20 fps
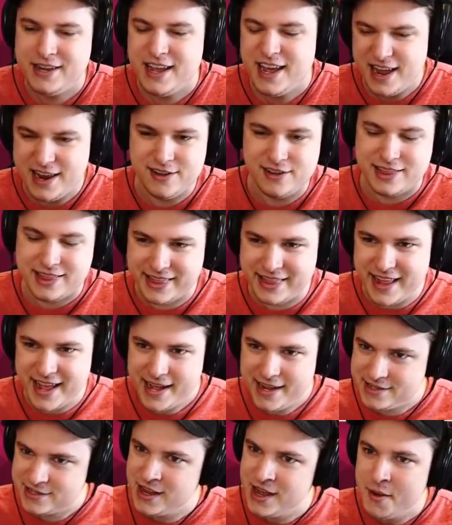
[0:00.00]
cannot
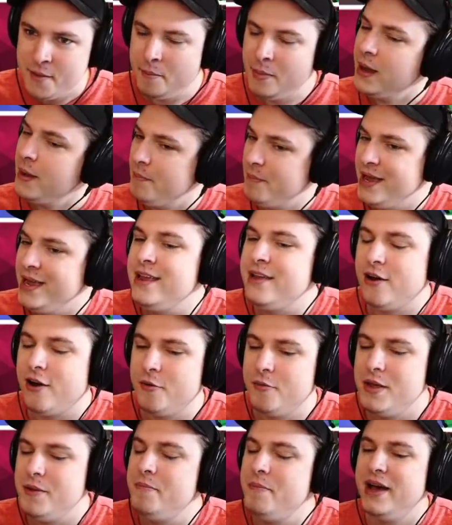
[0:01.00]
let my pink
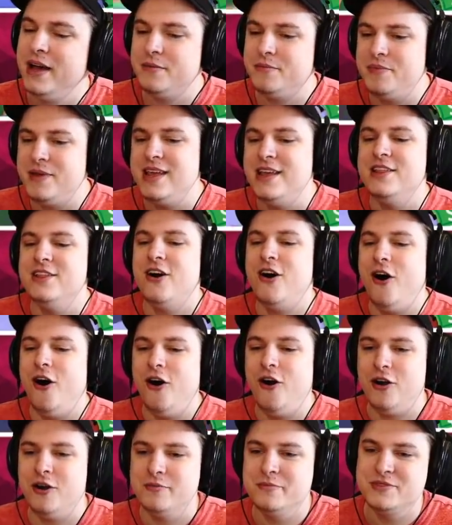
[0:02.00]
army pet be in the
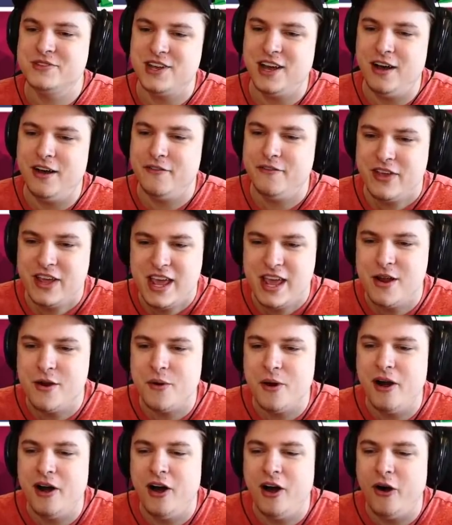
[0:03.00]
arms of
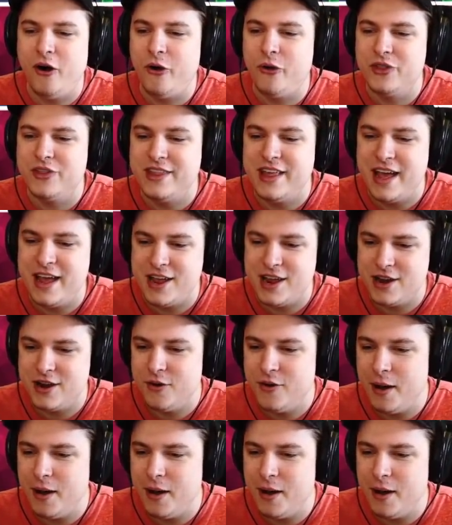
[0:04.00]
Kira all the day. You know,